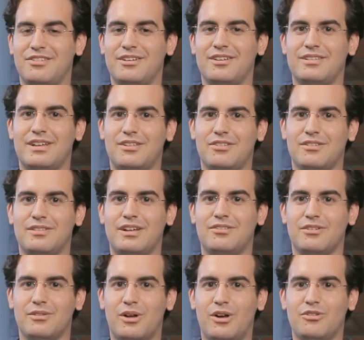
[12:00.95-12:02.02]

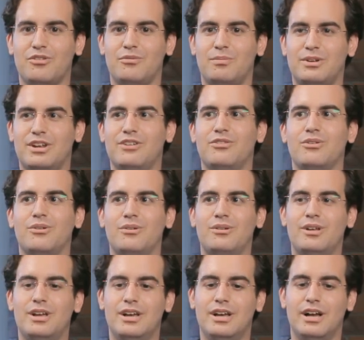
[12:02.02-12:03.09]
a loss of potential.
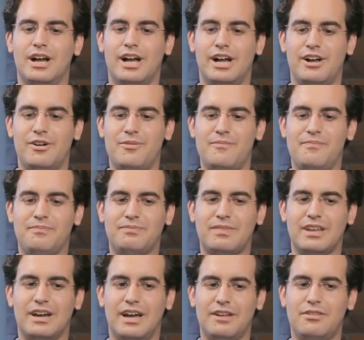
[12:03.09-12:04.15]

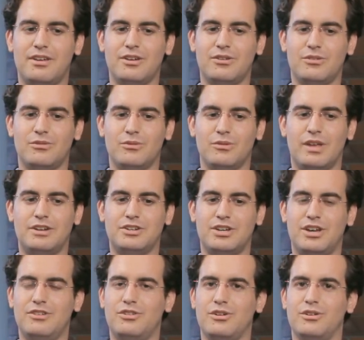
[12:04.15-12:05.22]
I think
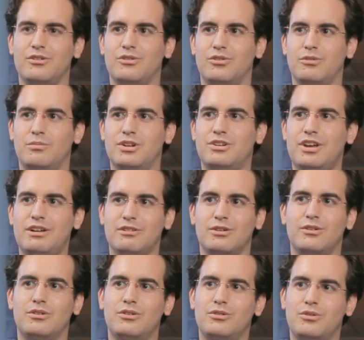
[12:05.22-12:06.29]
education should be
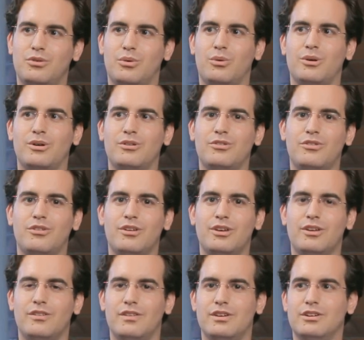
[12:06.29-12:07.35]
tailored towards
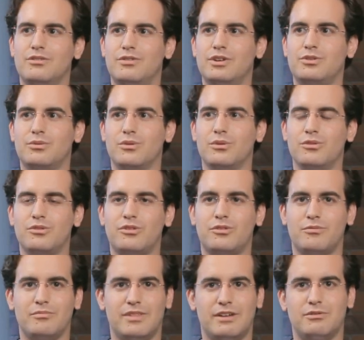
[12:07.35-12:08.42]
the
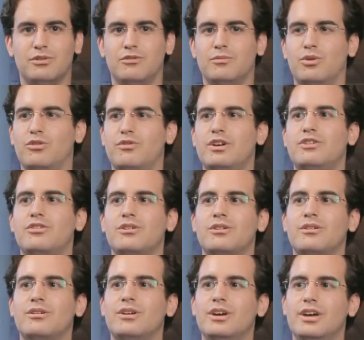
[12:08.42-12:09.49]
individual's level of
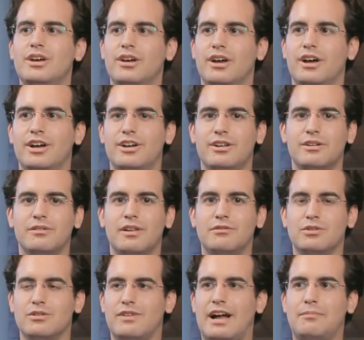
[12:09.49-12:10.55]
motivation,
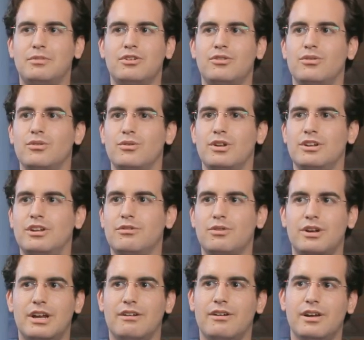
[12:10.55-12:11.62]
level of aptitude in
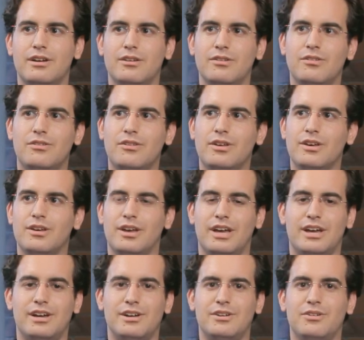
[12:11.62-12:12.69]
different areas,
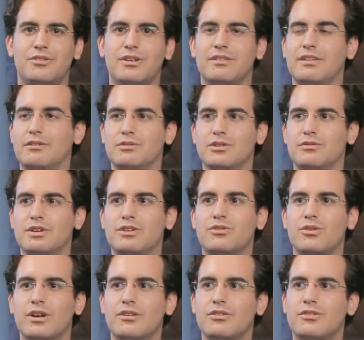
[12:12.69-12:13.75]
and level of
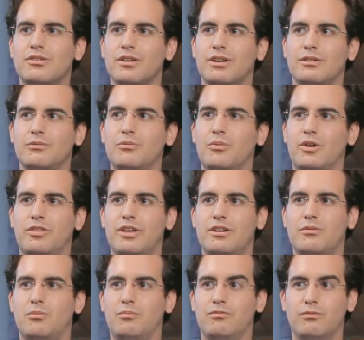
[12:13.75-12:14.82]
interest, and what
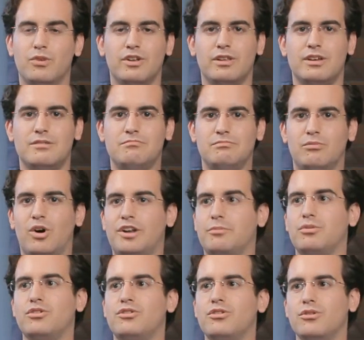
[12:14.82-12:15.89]
they really want to
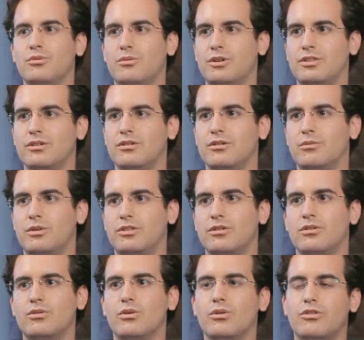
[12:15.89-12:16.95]
pursue, what
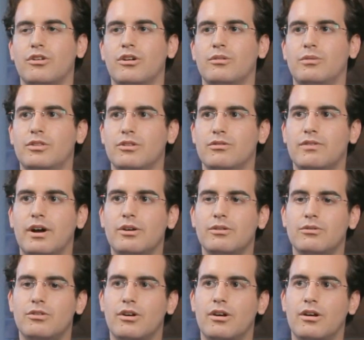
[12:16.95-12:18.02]
their goals are, and what their
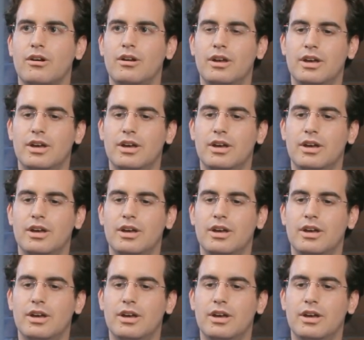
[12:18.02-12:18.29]
values are.